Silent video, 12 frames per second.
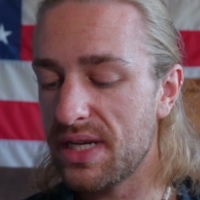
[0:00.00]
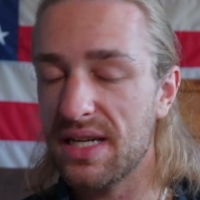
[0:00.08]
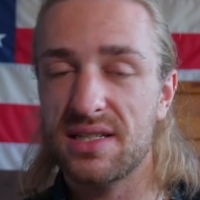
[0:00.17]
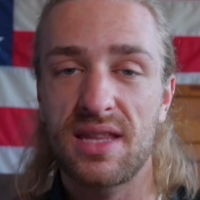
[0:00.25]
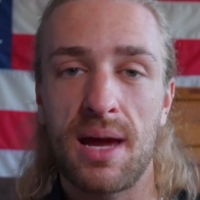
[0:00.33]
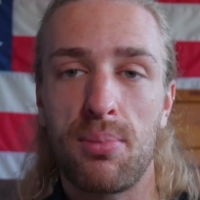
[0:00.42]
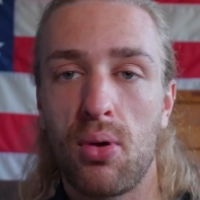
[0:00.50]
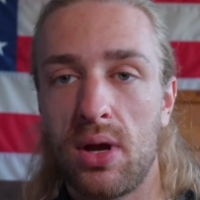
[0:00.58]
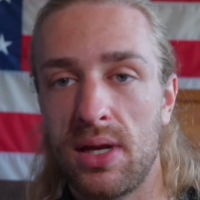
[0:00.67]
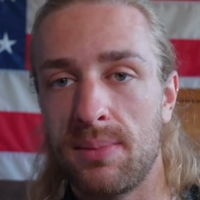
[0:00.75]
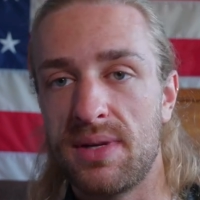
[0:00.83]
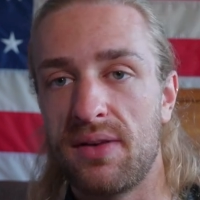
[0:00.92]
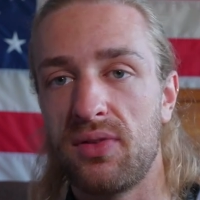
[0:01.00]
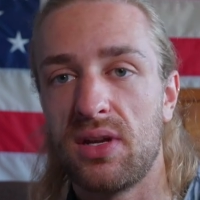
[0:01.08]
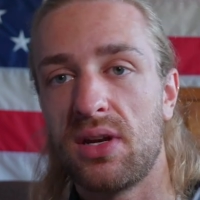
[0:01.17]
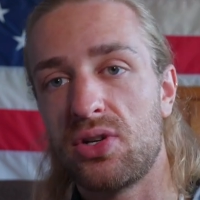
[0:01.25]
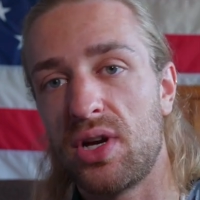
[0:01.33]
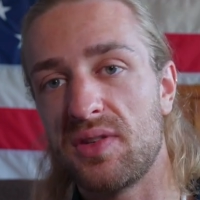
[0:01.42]
I get to that point, I'm
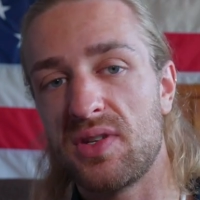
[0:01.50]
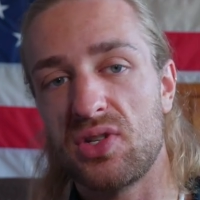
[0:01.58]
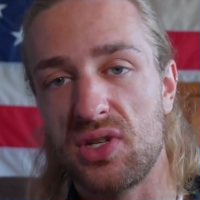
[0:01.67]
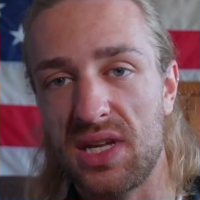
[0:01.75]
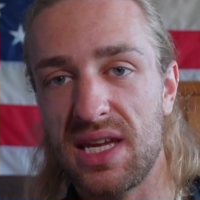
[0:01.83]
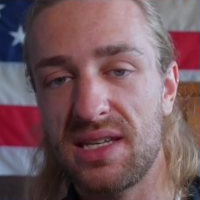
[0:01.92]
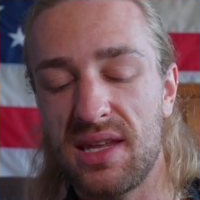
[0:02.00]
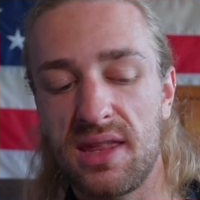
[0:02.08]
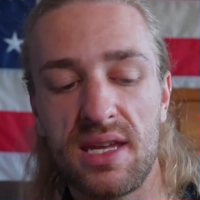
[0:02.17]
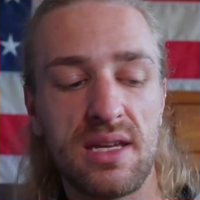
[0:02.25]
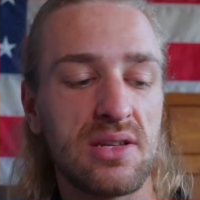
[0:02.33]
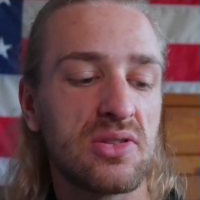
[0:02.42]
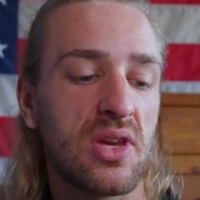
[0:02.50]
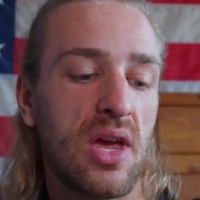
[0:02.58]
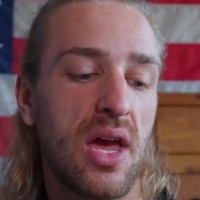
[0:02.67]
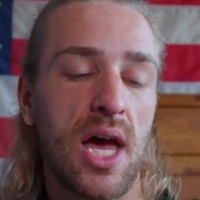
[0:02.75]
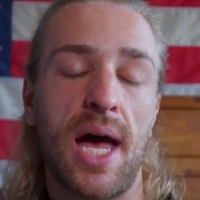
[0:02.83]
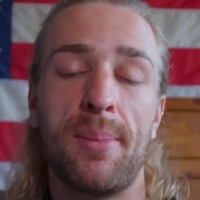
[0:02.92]
definitely gonna transition into these.
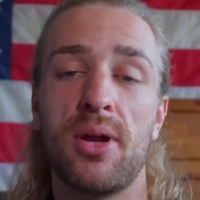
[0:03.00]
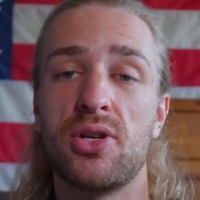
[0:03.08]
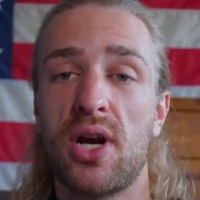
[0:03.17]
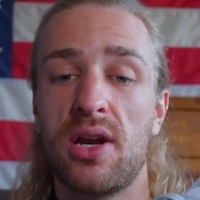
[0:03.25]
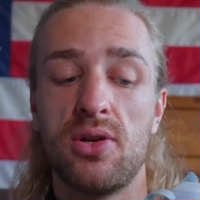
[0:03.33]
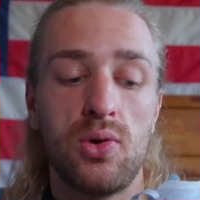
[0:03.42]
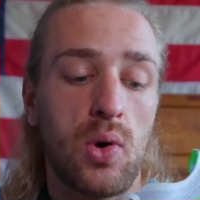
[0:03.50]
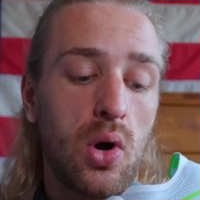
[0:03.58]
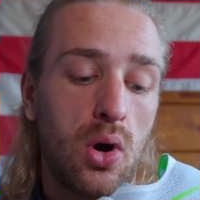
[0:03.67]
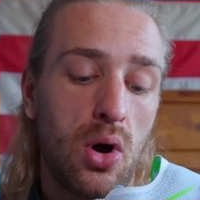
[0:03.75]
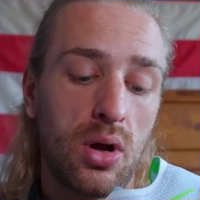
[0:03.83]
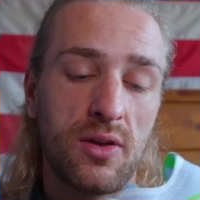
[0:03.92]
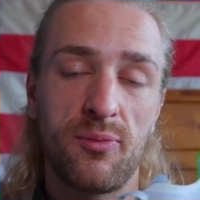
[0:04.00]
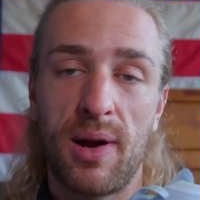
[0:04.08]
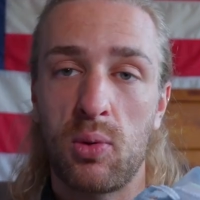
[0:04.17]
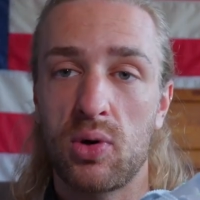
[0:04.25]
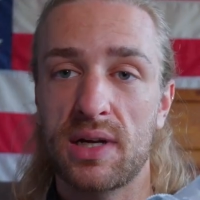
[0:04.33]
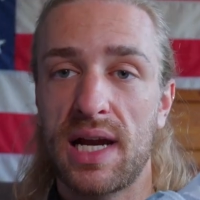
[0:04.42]
I'm gonna try to do all of my
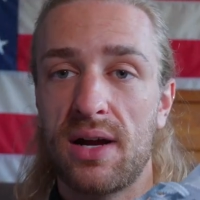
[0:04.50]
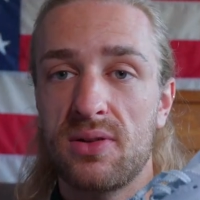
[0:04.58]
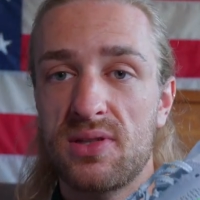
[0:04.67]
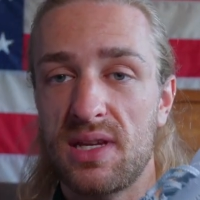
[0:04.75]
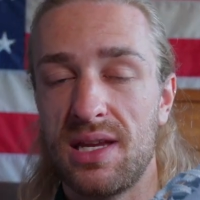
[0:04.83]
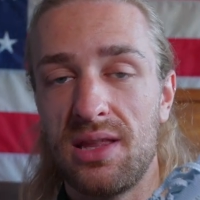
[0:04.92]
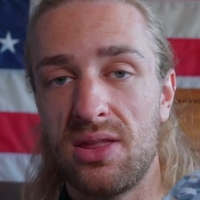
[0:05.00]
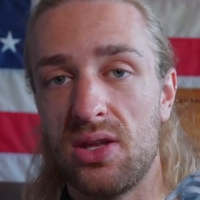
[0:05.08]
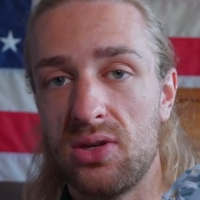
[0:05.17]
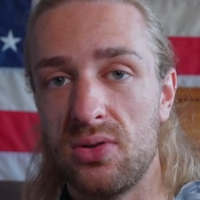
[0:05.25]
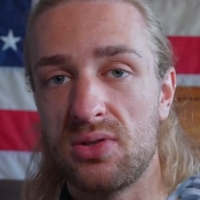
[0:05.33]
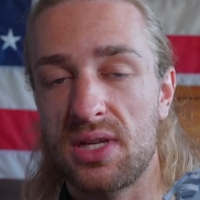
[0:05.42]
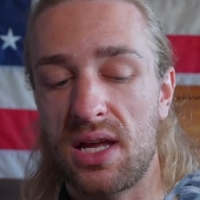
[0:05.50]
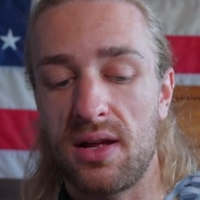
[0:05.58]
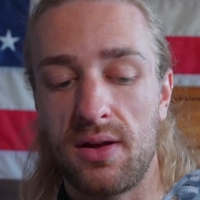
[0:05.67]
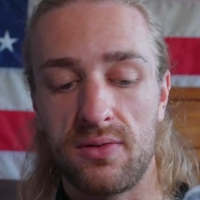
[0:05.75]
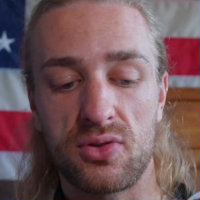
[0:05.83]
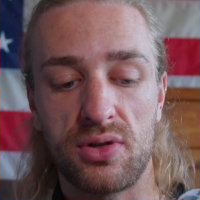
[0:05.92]
workouts in the new set
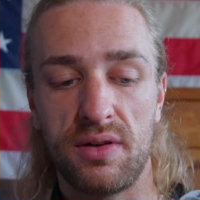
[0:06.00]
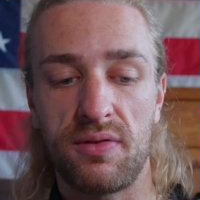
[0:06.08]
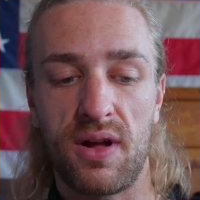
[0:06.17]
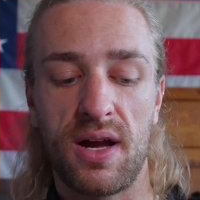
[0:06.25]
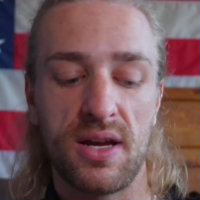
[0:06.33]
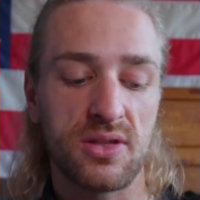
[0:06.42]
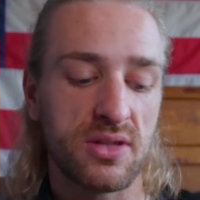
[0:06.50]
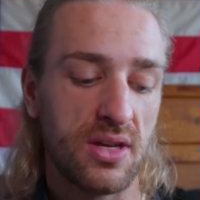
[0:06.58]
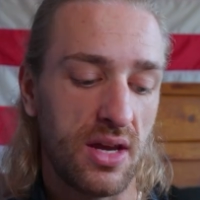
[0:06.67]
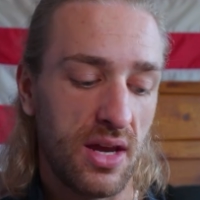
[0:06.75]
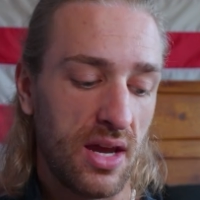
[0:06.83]
of streak flies.